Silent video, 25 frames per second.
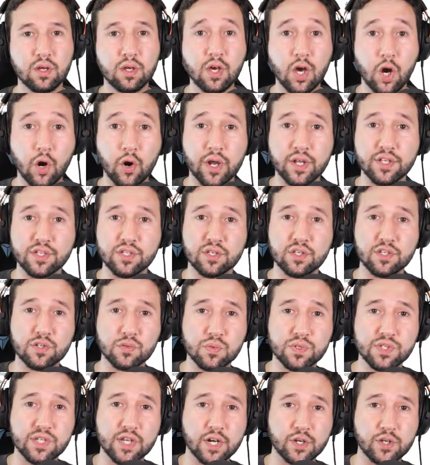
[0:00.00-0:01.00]
Alright, so this
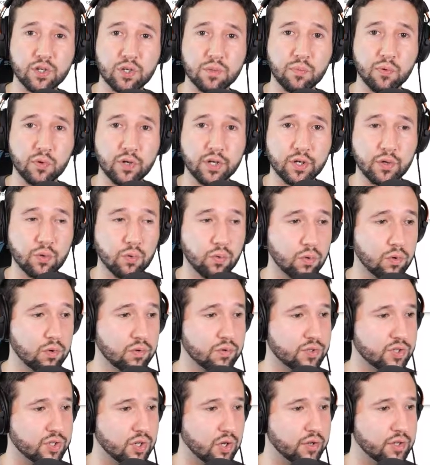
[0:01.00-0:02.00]
one's actually pretty cool.
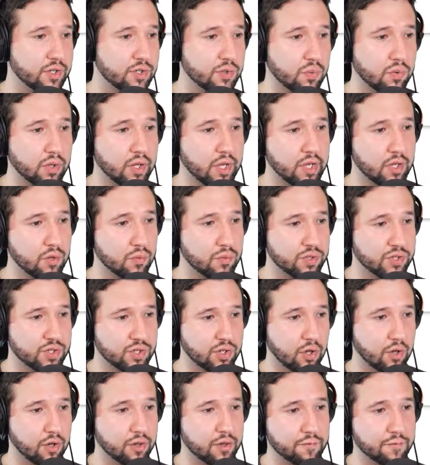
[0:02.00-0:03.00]
So this will let you install the